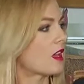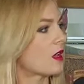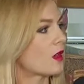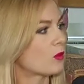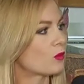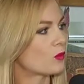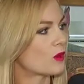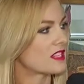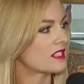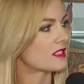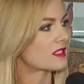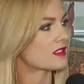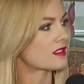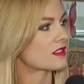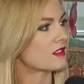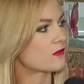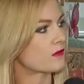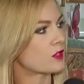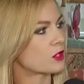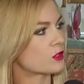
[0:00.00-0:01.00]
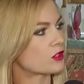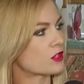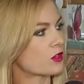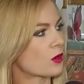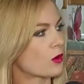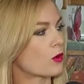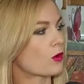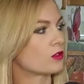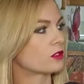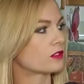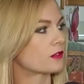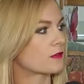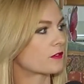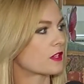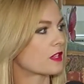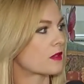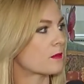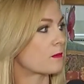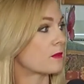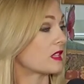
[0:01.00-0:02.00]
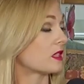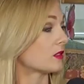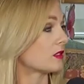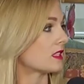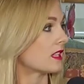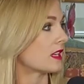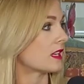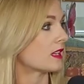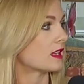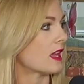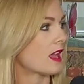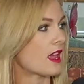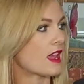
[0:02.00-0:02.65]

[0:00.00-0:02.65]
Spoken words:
And what does the future hold for the building?